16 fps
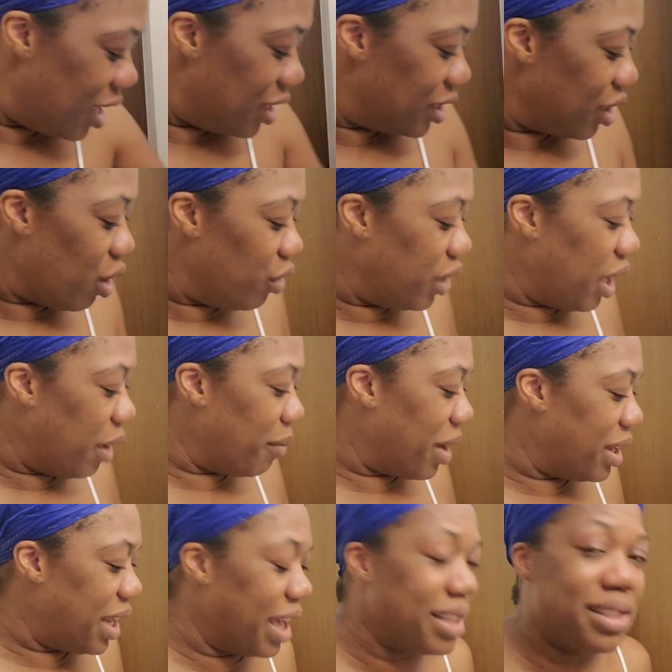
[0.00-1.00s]
So then
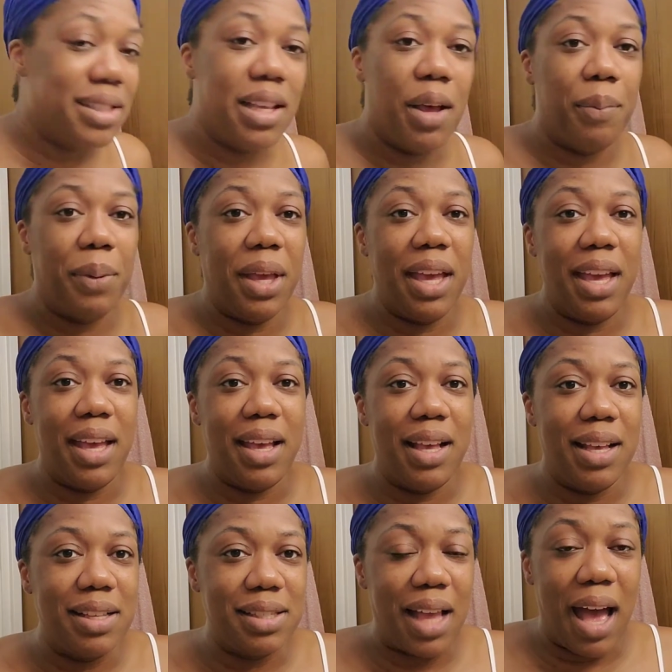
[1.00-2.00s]
my next step
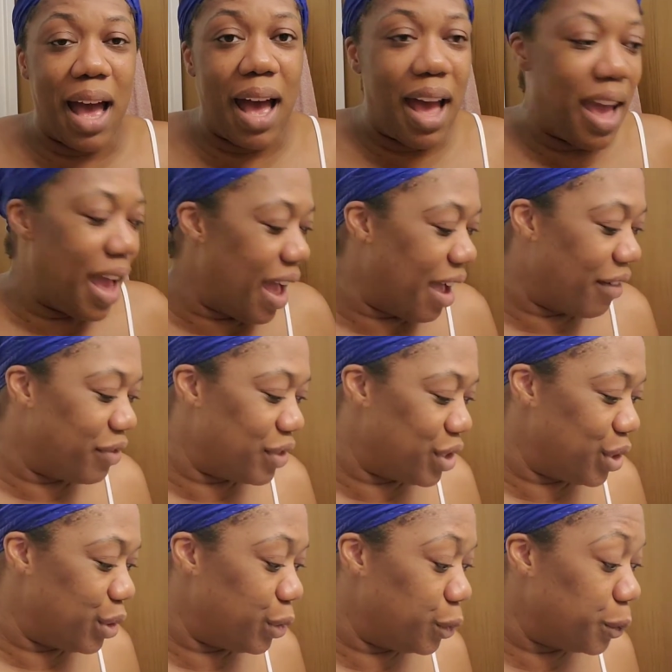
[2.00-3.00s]
is I have
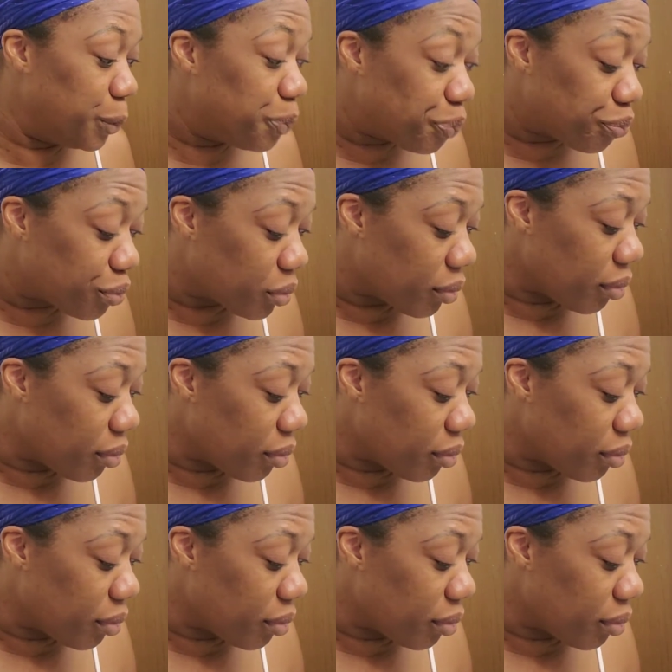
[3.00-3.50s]
to